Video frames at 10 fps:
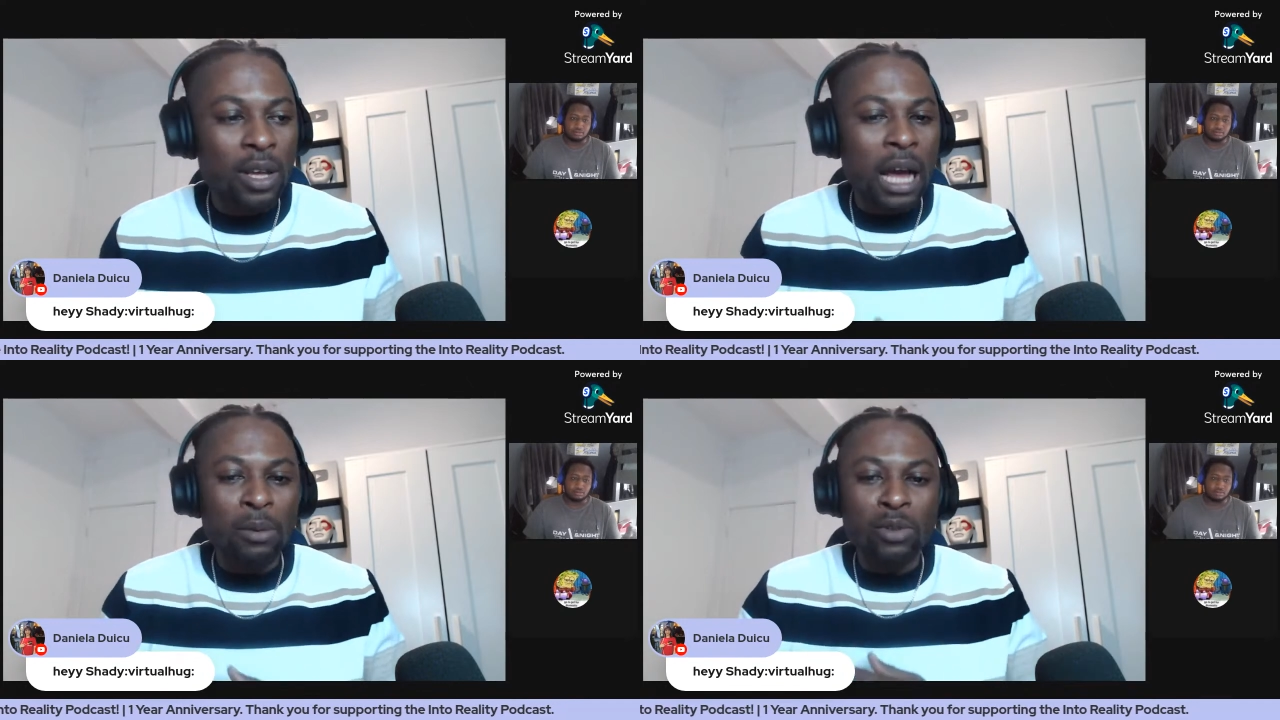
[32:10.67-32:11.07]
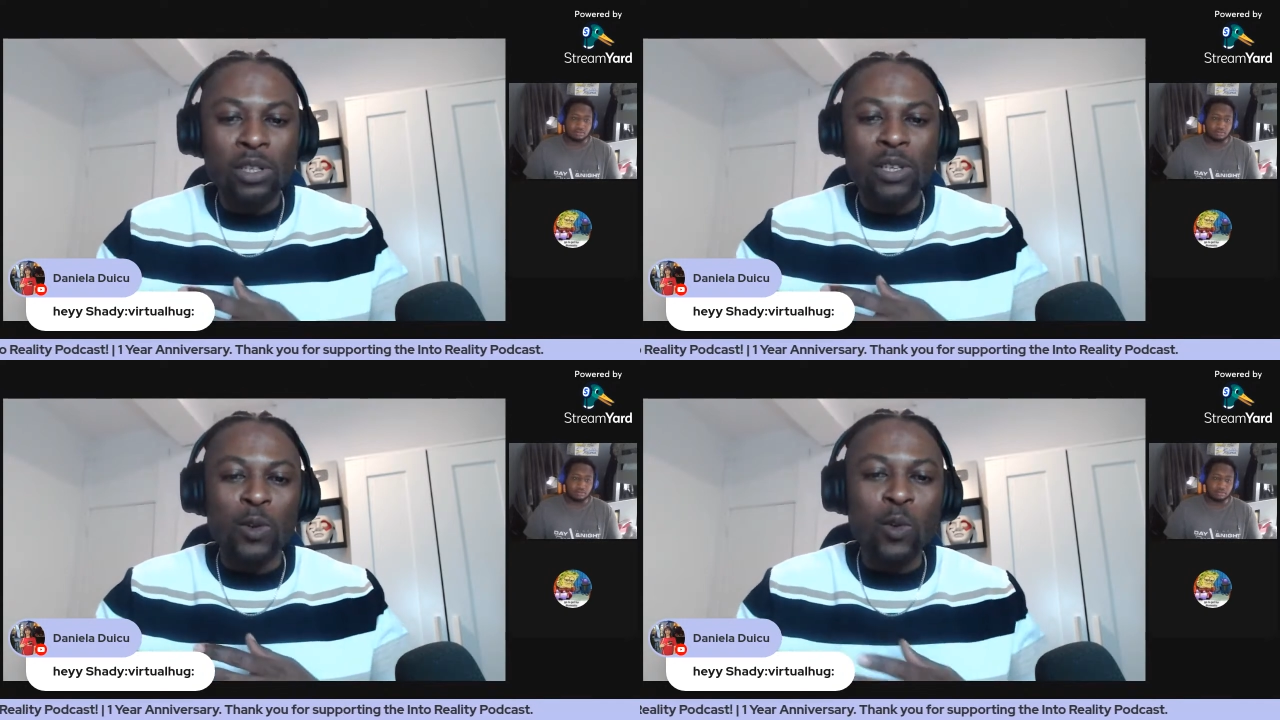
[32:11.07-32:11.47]
I'm
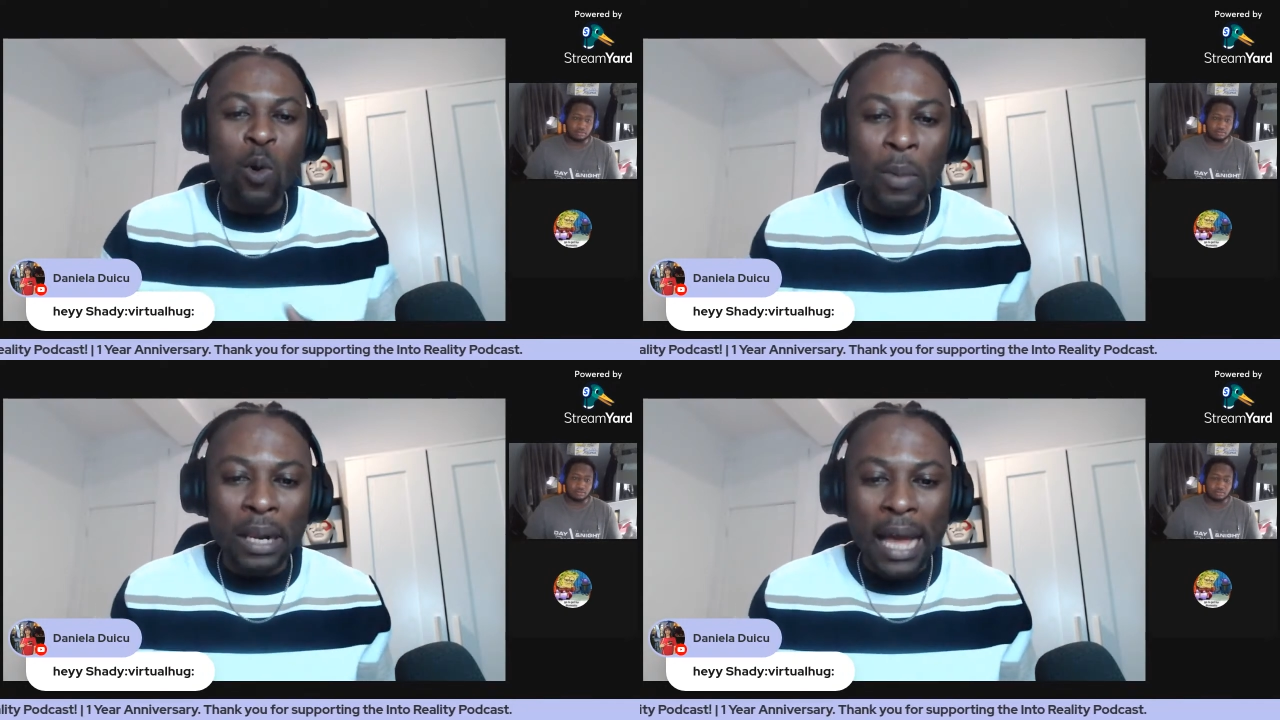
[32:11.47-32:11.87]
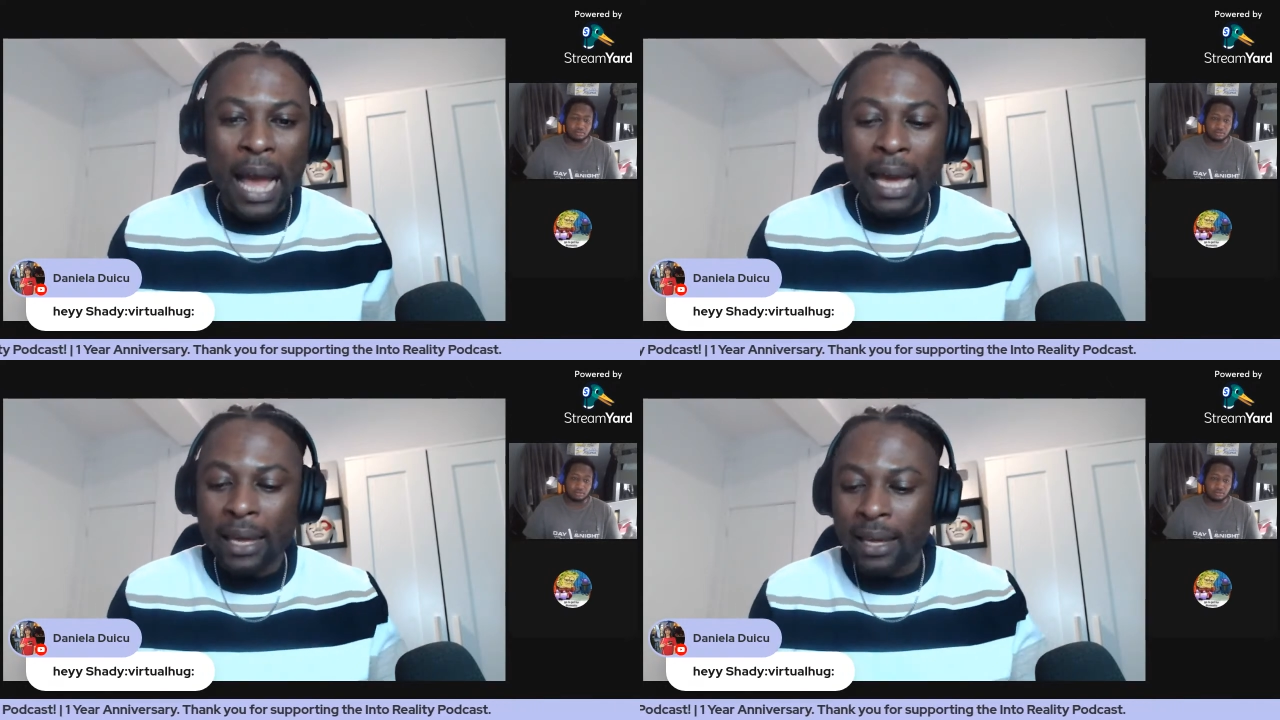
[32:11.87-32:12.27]
just a normal
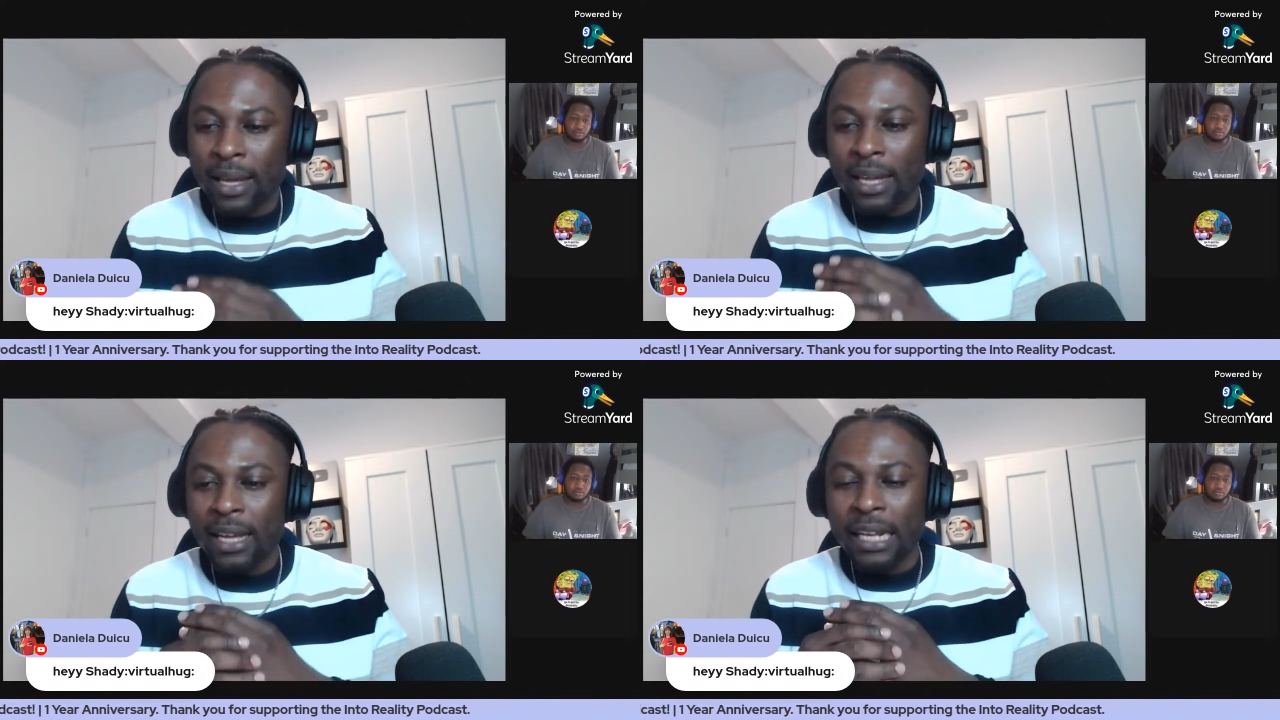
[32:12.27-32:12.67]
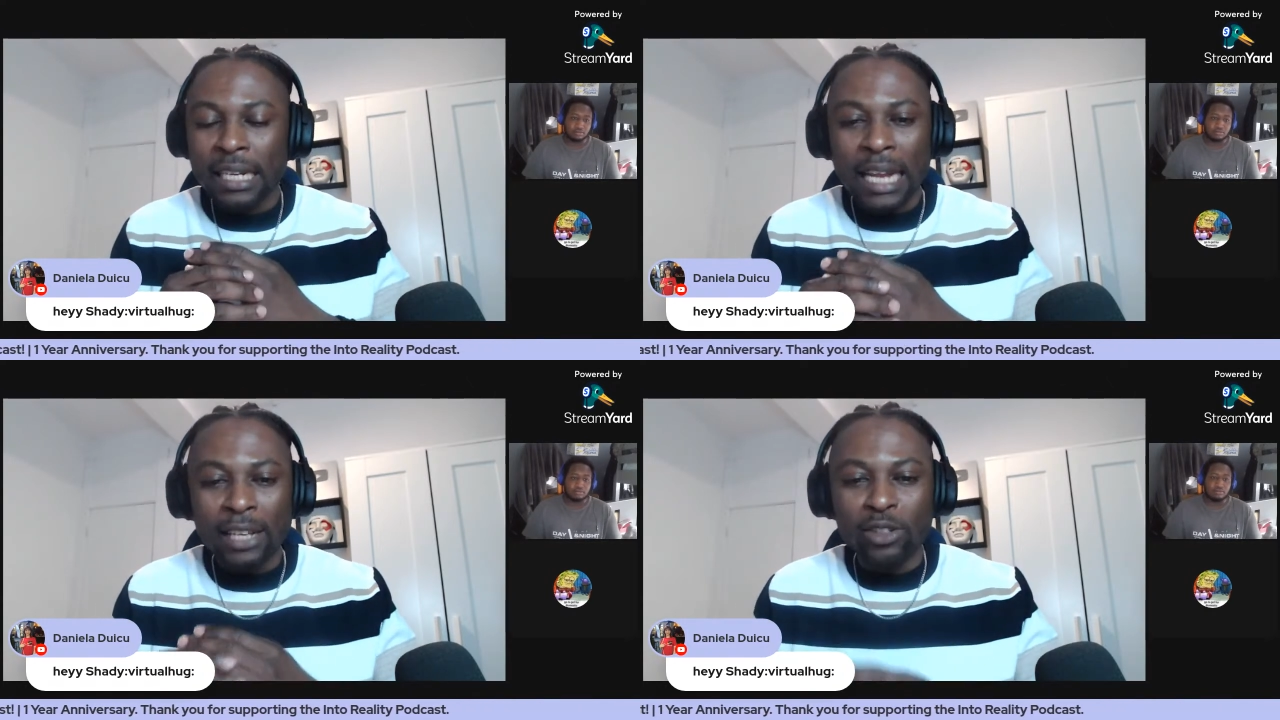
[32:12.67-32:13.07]
guy that